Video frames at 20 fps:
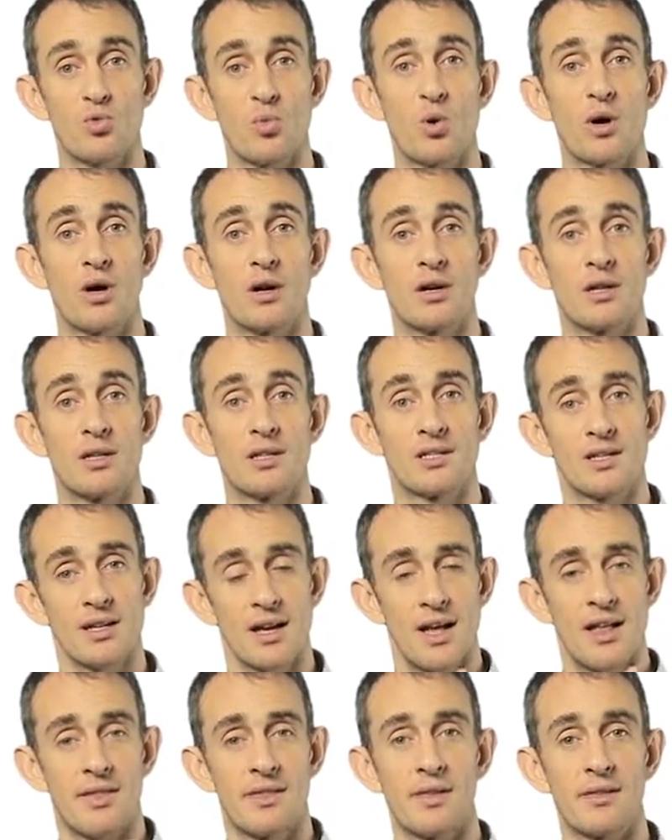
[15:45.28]
words
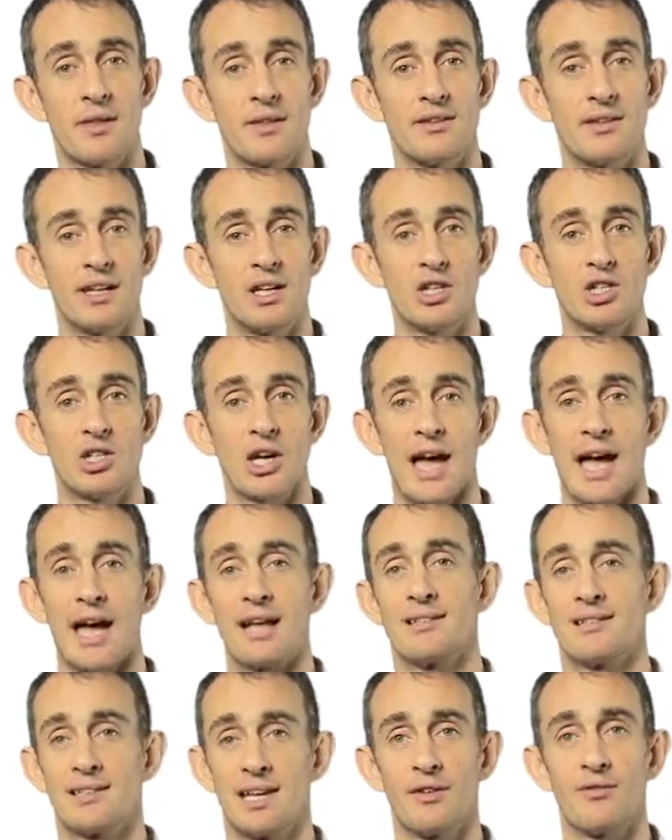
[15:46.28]
that the teacher
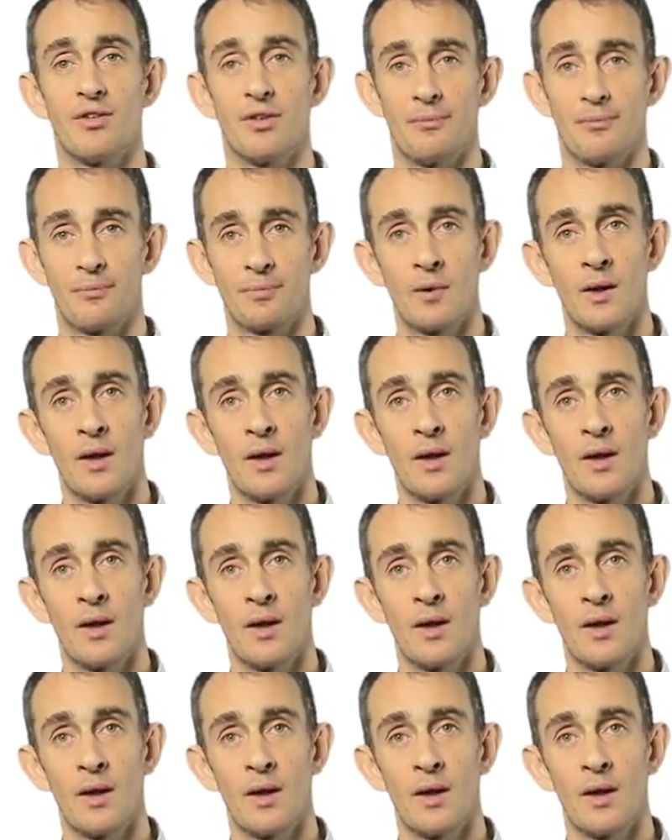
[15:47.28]
has given.